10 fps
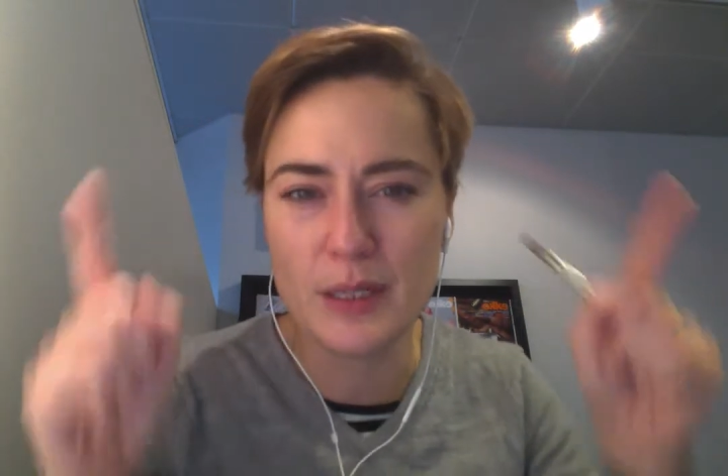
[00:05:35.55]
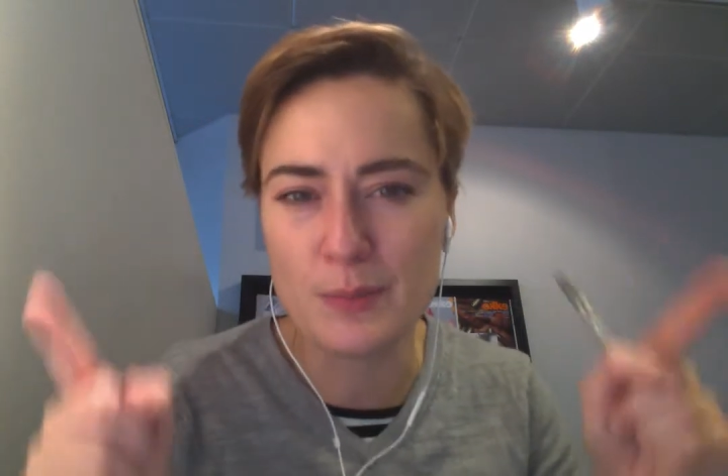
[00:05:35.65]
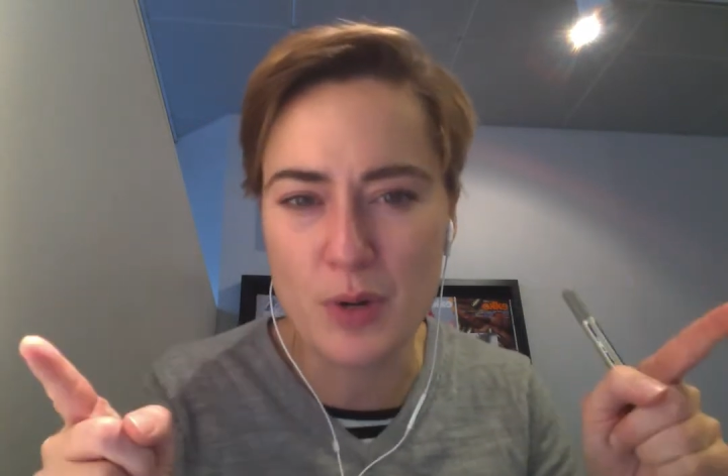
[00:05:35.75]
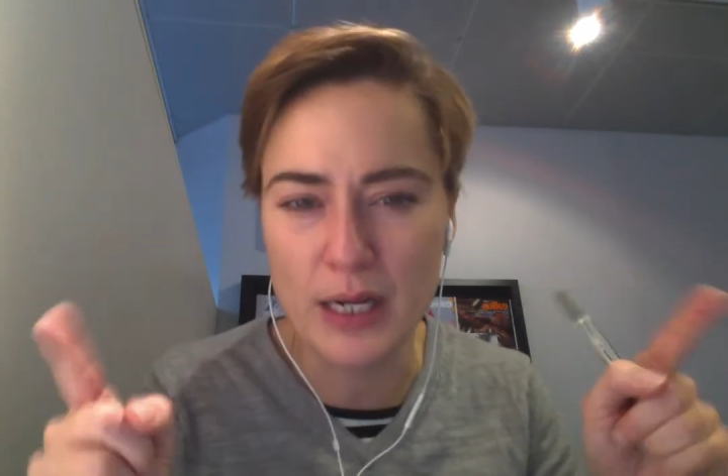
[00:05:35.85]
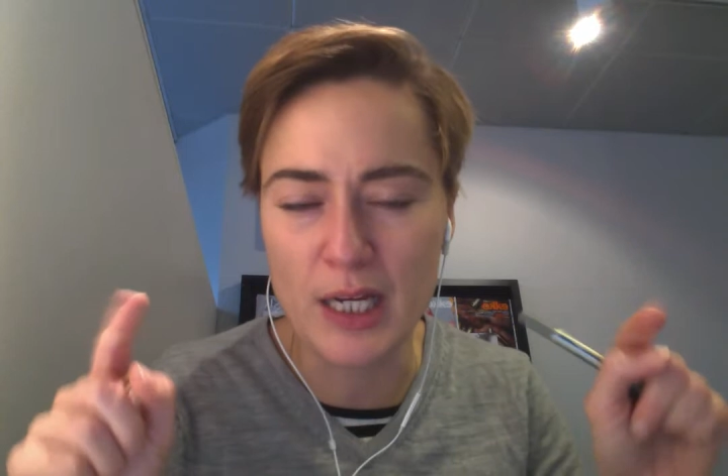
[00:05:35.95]
a
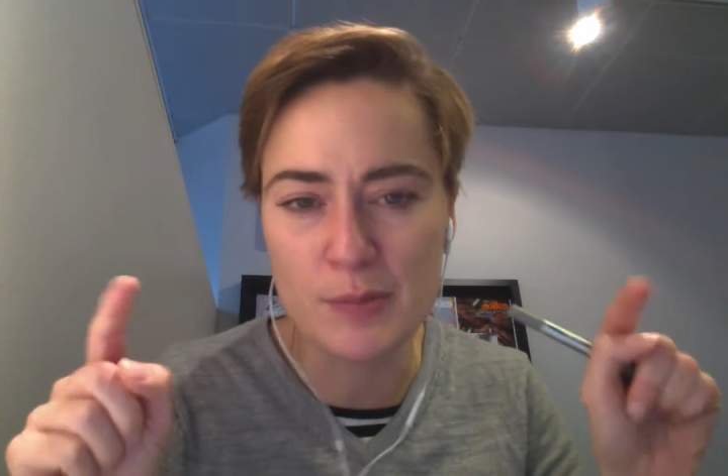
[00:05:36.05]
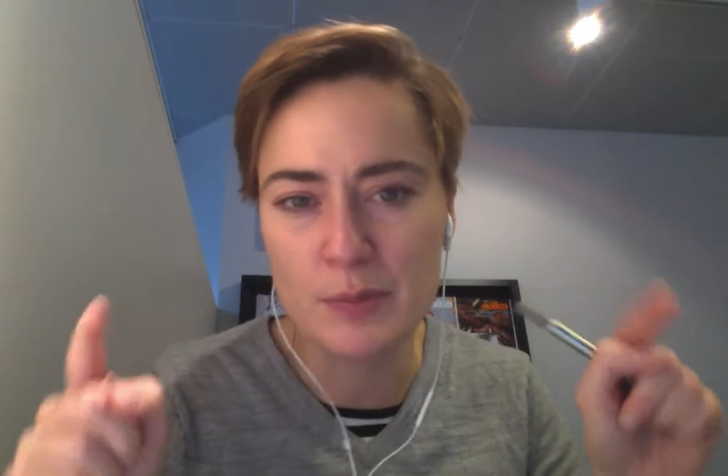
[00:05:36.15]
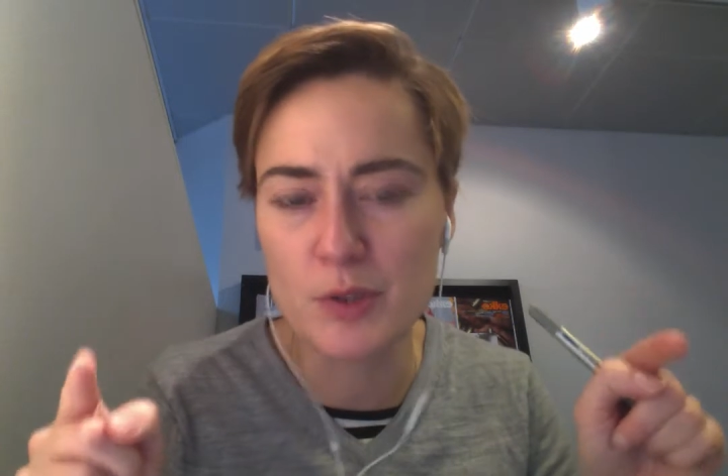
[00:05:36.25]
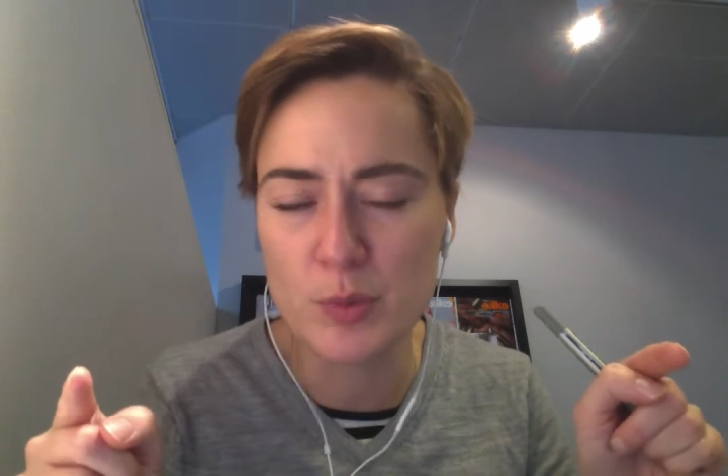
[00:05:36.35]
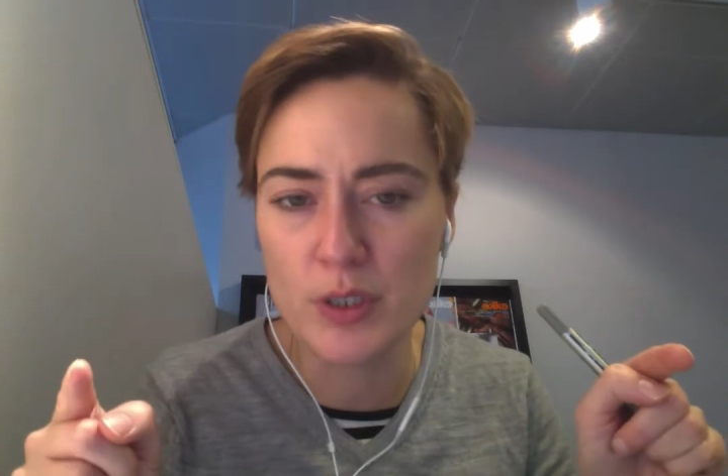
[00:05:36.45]
bracket, but
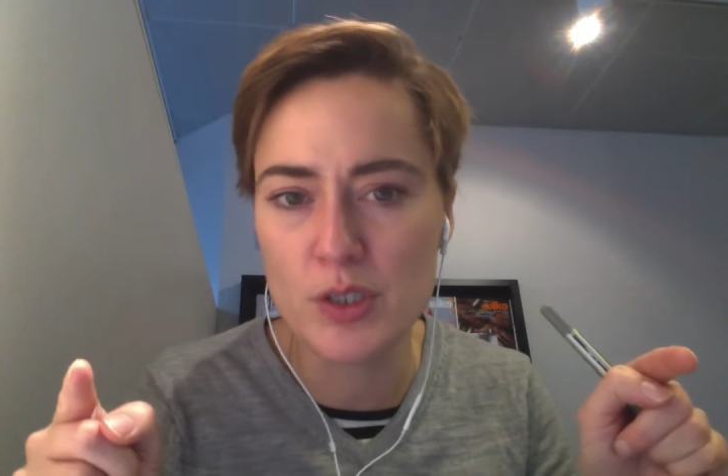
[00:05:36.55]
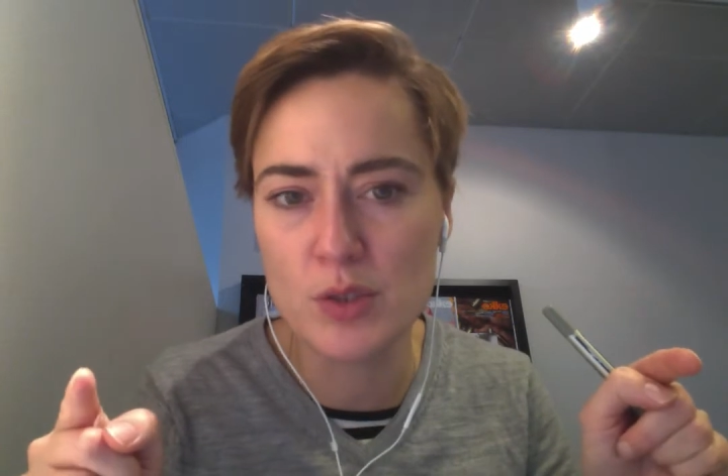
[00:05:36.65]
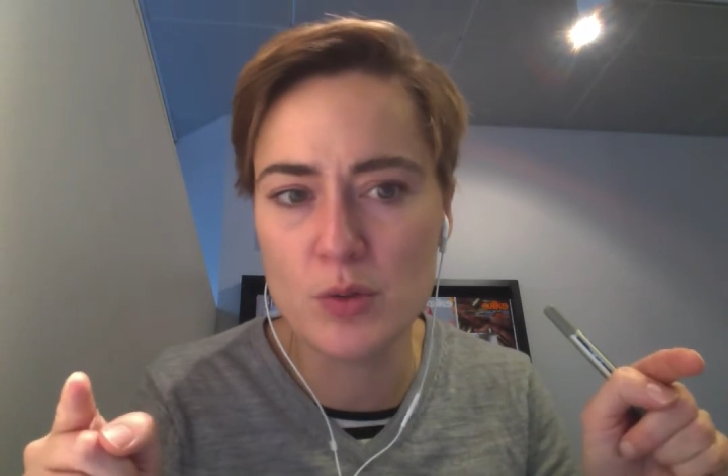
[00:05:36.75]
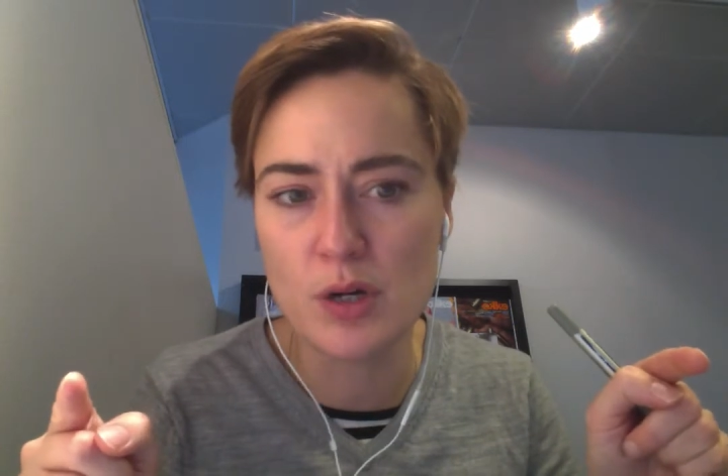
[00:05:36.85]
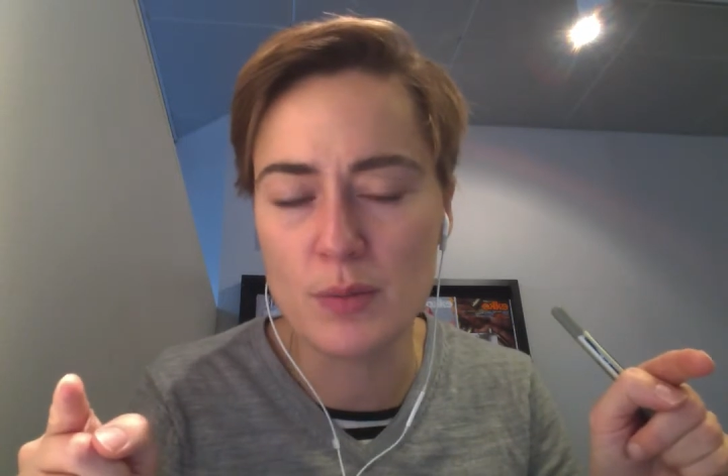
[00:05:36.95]
between
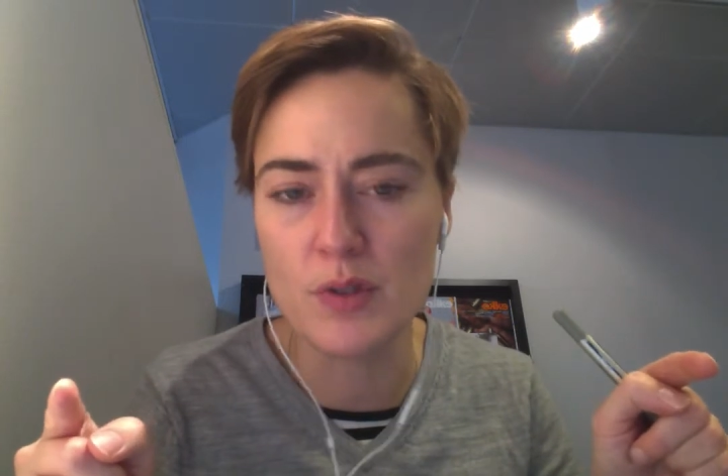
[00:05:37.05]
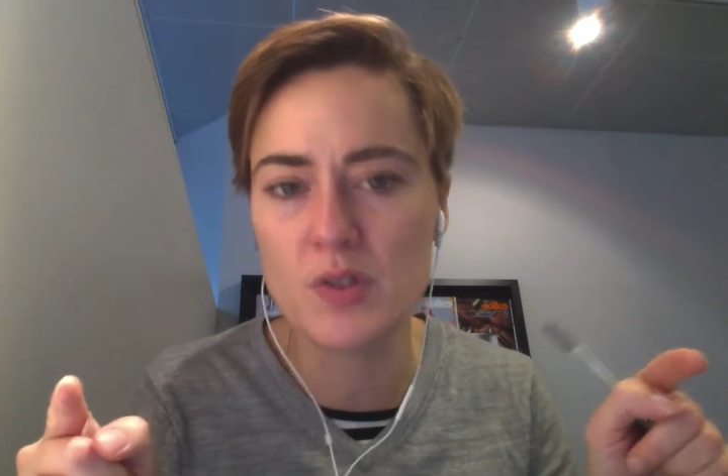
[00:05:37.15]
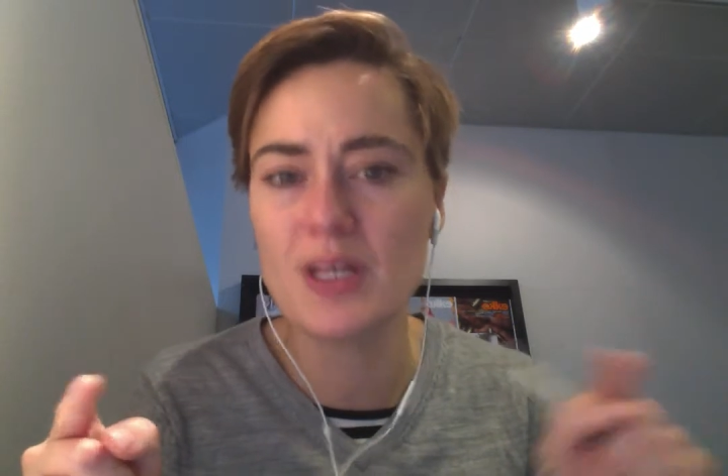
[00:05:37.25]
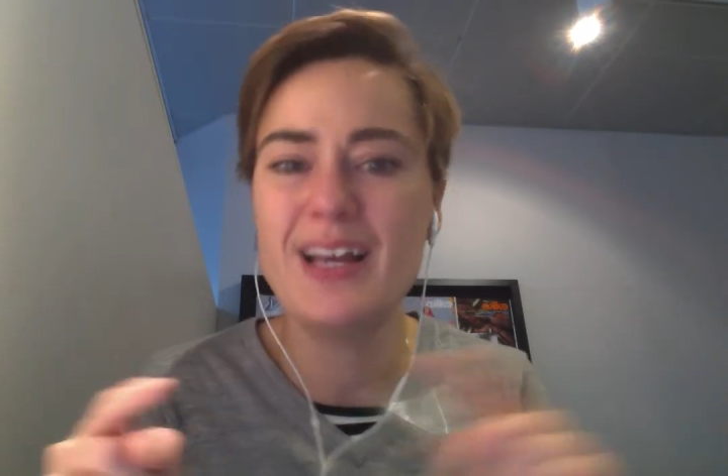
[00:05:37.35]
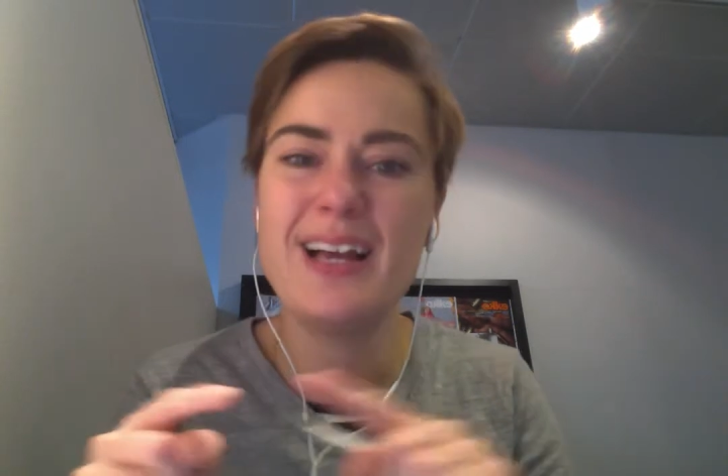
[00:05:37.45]
two commas,